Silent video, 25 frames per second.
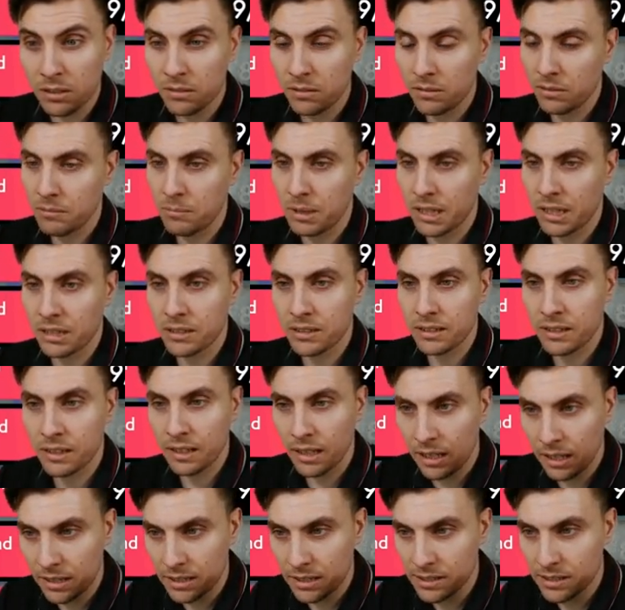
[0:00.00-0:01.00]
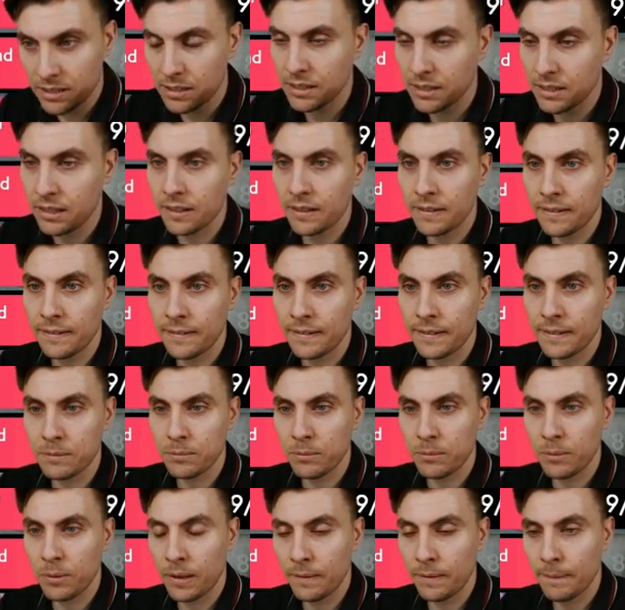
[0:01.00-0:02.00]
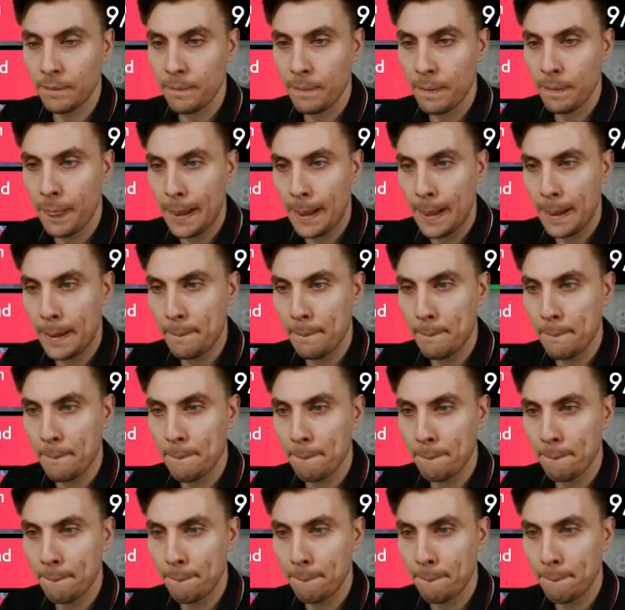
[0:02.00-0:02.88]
or a Max Geyser here as well. Um,